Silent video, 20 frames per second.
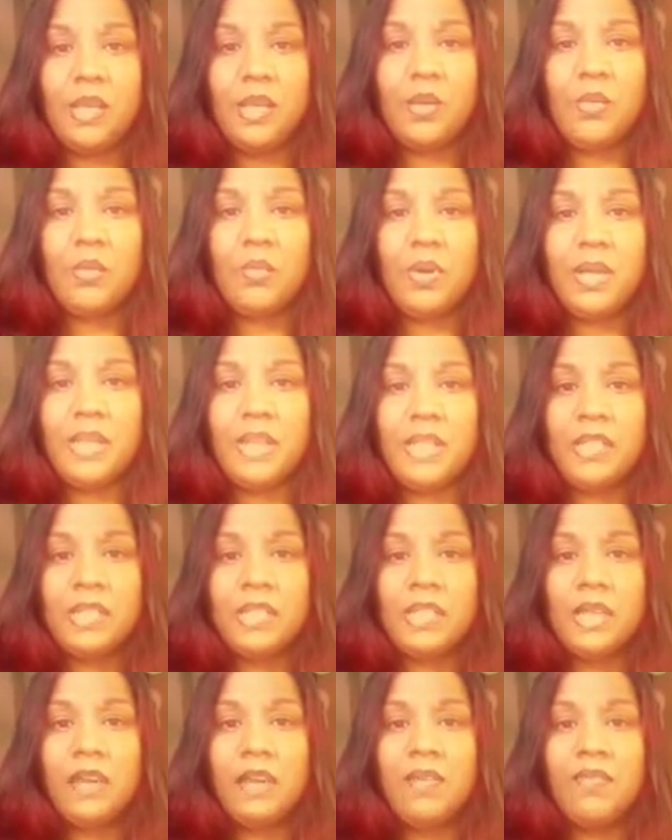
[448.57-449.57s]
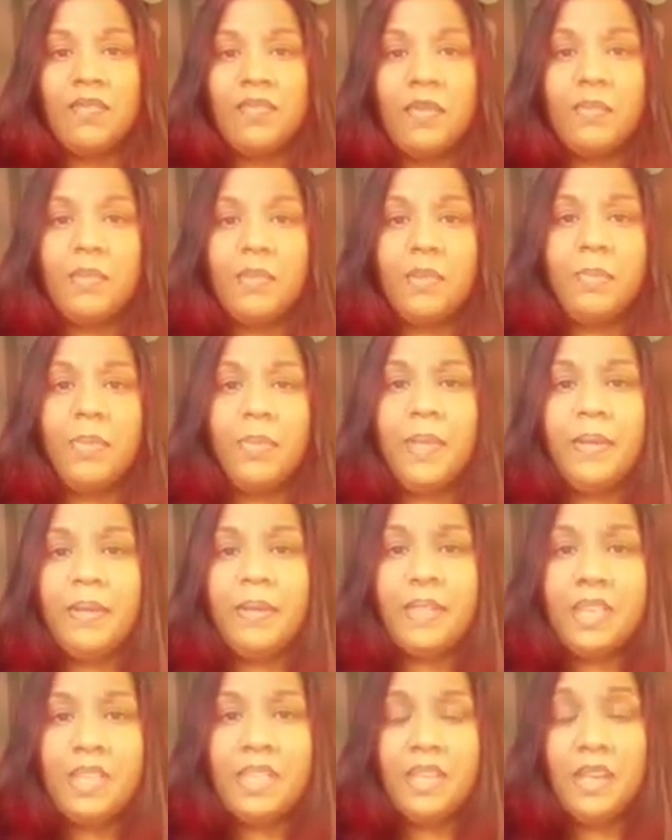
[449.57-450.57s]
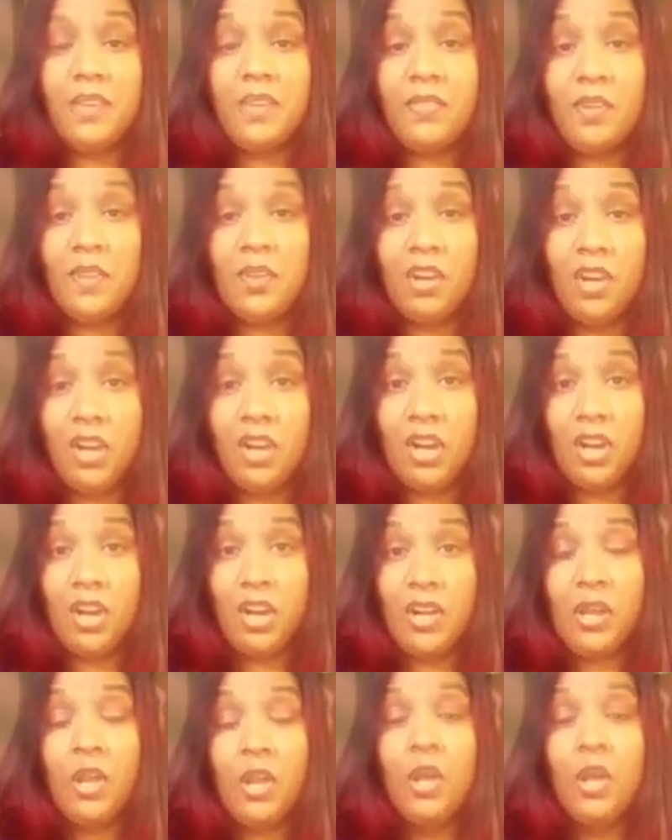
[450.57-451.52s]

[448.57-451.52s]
You want it to come from the purity of your heart,